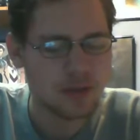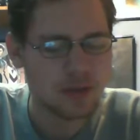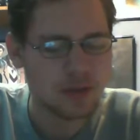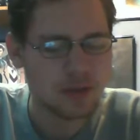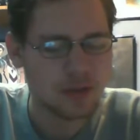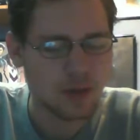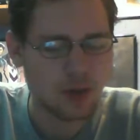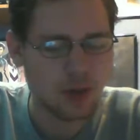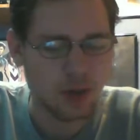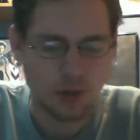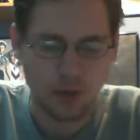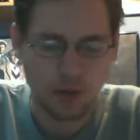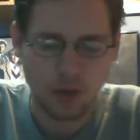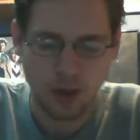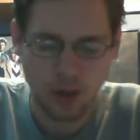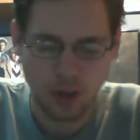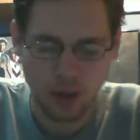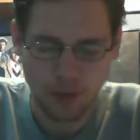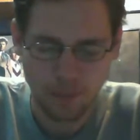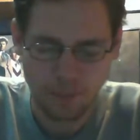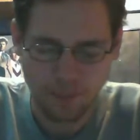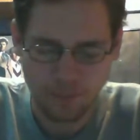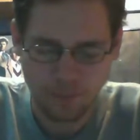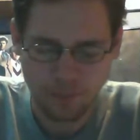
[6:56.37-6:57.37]

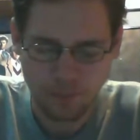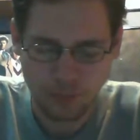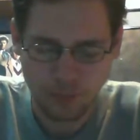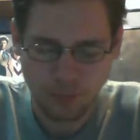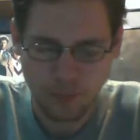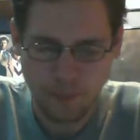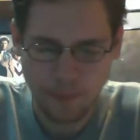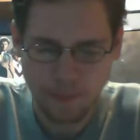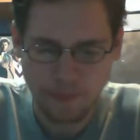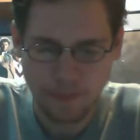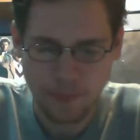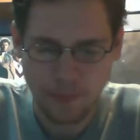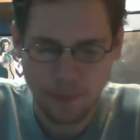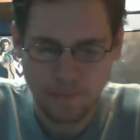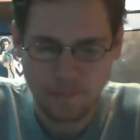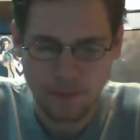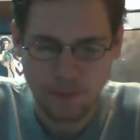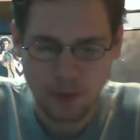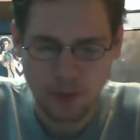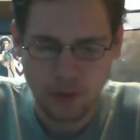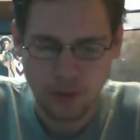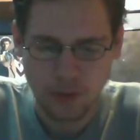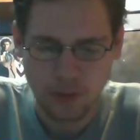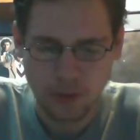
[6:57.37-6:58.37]

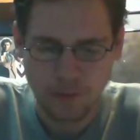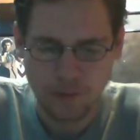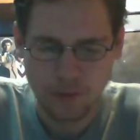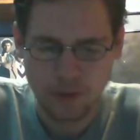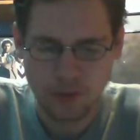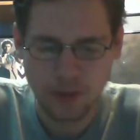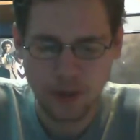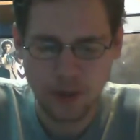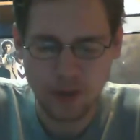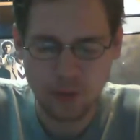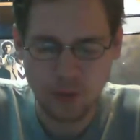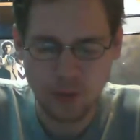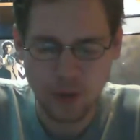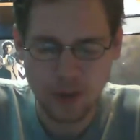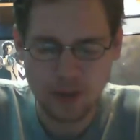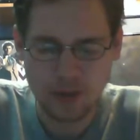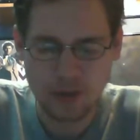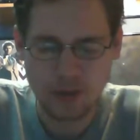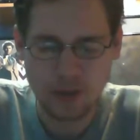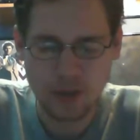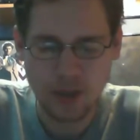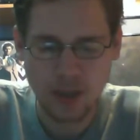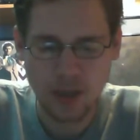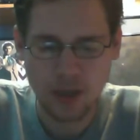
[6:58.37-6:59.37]
for the grade
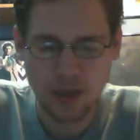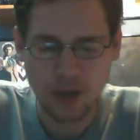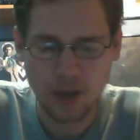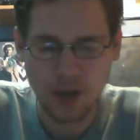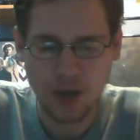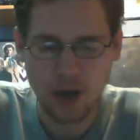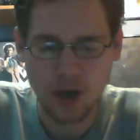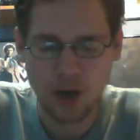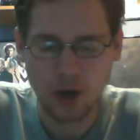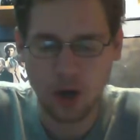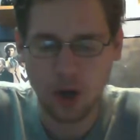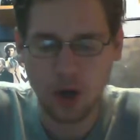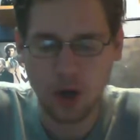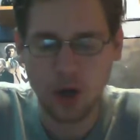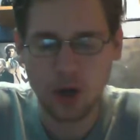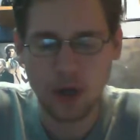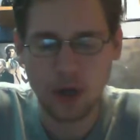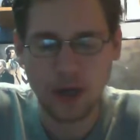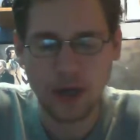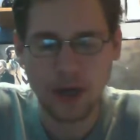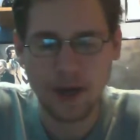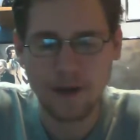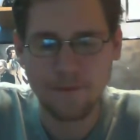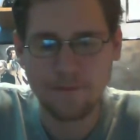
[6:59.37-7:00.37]
1s, they are all
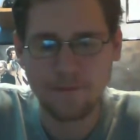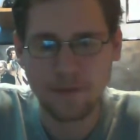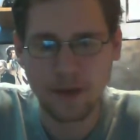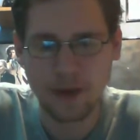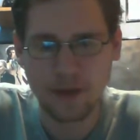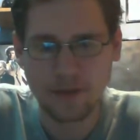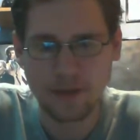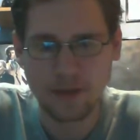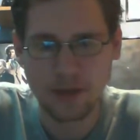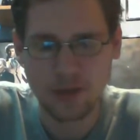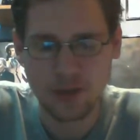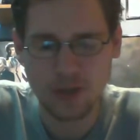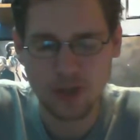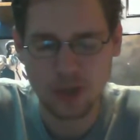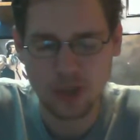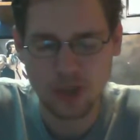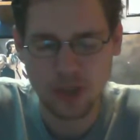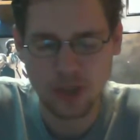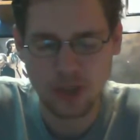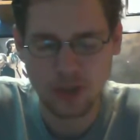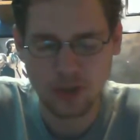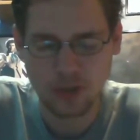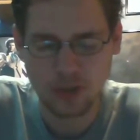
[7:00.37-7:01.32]
going to have 5,000 shield.